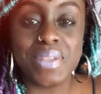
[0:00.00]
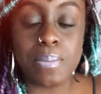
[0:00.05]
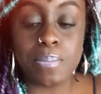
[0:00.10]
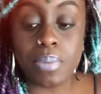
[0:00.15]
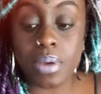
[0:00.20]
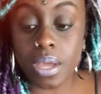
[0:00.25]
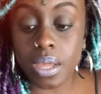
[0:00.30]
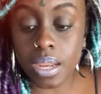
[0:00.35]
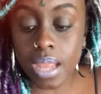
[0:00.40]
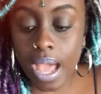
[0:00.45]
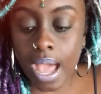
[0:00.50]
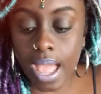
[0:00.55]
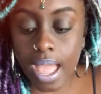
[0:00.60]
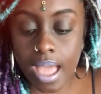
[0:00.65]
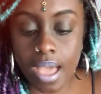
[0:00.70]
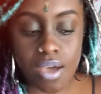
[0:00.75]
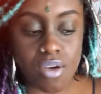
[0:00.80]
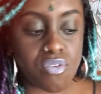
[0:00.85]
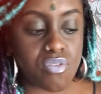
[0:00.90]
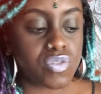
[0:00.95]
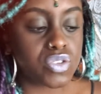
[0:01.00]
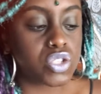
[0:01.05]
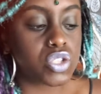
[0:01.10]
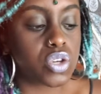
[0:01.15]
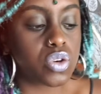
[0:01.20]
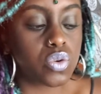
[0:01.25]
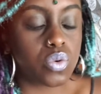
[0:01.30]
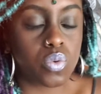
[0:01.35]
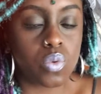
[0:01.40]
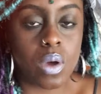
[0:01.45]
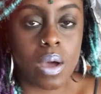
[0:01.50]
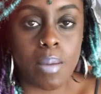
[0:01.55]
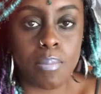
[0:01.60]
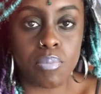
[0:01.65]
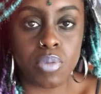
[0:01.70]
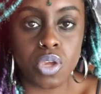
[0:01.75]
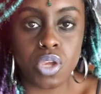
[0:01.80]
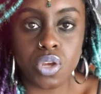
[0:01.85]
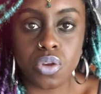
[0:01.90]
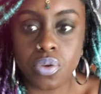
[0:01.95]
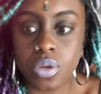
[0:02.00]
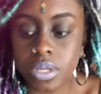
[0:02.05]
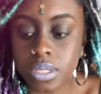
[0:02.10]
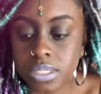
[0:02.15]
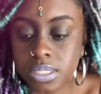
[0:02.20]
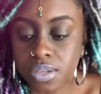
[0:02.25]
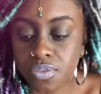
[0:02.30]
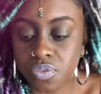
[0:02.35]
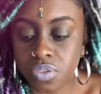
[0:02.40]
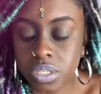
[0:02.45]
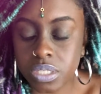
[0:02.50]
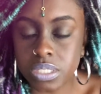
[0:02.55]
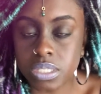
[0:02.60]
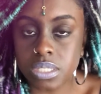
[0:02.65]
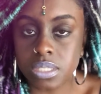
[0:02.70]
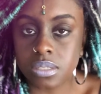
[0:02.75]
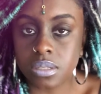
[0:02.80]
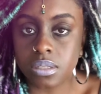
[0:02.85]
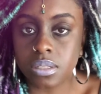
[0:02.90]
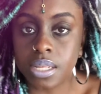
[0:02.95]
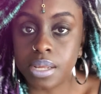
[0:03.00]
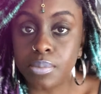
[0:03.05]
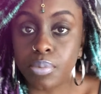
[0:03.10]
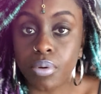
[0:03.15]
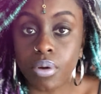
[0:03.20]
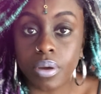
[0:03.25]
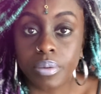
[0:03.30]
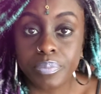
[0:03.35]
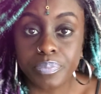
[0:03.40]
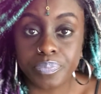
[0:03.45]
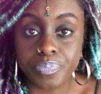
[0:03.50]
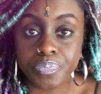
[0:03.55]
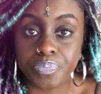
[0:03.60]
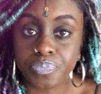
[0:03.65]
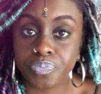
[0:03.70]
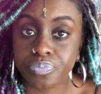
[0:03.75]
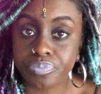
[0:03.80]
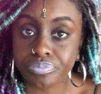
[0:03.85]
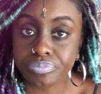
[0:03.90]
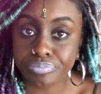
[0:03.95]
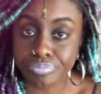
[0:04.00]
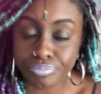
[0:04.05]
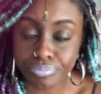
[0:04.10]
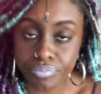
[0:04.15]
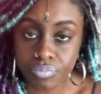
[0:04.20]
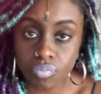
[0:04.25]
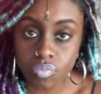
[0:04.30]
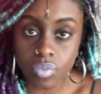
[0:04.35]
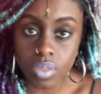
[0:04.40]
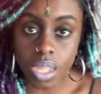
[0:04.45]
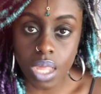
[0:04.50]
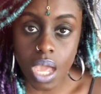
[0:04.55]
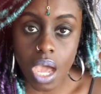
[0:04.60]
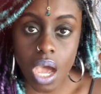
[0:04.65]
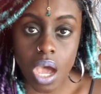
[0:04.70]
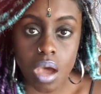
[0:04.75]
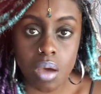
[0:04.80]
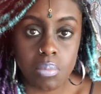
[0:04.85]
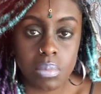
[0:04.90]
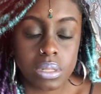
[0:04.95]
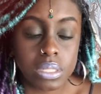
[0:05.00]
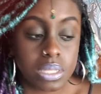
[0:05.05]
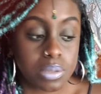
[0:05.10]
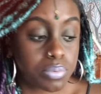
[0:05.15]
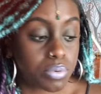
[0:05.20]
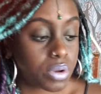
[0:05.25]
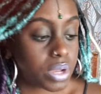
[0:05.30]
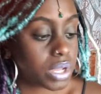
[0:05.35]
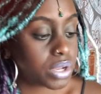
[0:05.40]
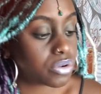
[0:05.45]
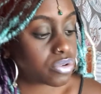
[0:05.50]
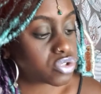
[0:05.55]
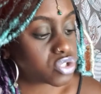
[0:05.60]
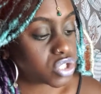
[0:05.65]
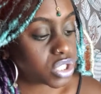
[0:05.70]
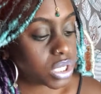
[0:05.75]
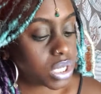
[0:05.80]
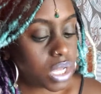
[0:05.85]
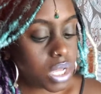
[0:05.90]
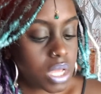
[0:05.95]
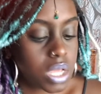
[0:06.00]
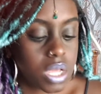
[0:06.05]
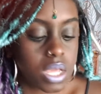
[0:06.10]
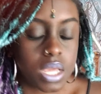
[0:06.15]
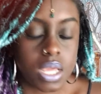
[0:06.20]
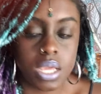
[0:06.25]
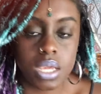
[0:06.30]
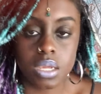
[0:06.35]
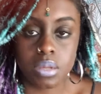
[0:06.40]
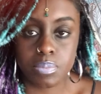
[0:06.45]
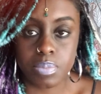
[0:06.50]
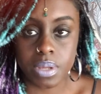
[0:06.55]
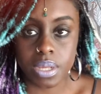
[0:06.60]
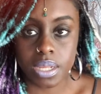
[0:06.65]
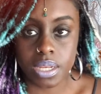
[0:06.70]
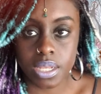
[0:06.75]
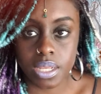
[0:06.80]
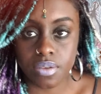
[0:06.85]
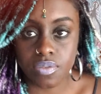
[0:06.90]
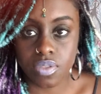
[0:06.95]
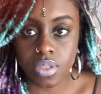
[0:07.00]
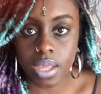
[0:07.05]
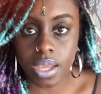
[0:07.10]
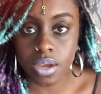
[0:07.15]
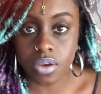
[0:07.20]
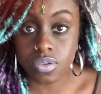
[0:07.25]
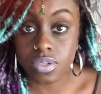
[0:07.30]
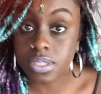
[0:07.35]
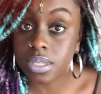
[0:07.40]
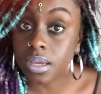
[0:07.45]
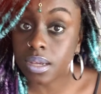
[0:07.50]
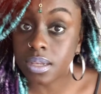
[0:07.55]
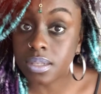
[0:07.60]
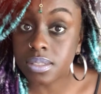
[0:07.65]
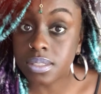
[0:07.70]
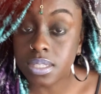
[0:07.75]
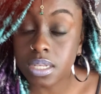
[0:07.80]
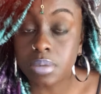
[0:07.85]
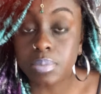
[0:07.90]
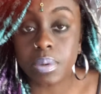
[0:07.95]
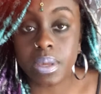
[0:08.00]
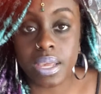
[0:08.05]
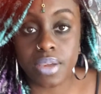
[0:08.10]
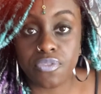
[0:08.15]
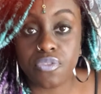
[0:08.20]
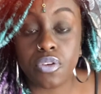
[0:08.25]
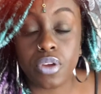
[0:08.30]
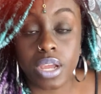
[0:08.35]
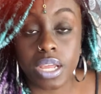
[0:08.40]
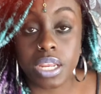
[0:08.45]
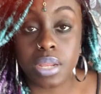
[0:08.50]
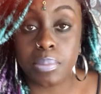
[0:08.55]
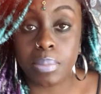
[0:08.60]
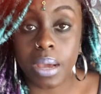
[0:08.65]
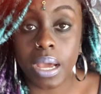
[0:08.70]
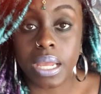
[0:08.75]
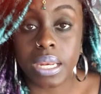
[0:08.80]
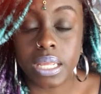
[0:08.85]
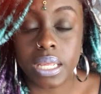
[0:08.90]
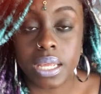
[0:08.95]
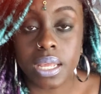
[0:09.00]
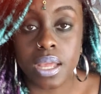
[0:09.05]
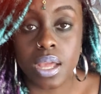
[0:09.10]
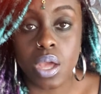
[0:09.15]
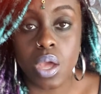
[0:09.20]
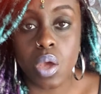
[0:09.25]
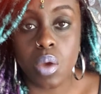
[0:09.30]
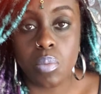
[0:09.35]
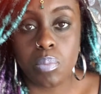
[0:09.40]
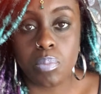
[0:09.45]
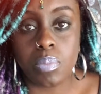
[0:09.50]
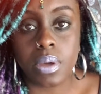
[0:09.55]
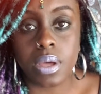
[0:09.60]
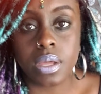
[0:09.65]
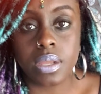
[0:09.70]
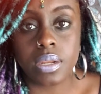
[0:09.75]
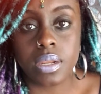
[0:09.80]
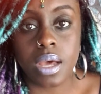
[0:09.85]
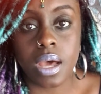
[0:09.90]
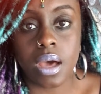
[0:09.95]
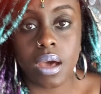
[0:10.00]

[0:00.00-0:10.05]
But so I'm curious if this is a Libra energy. It could be any of the air signs. It could be for anybody, but